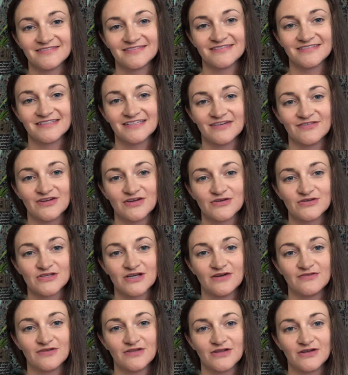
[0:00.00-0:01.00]
Giving
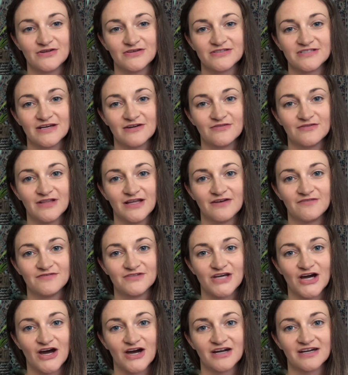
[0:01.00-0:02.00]
yourself a little self-love
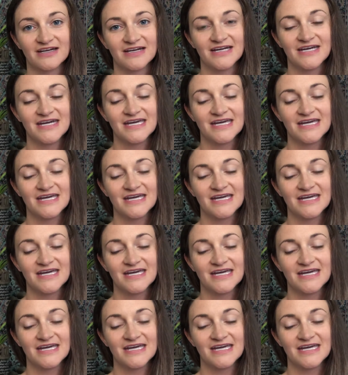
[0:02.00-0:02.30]
talk.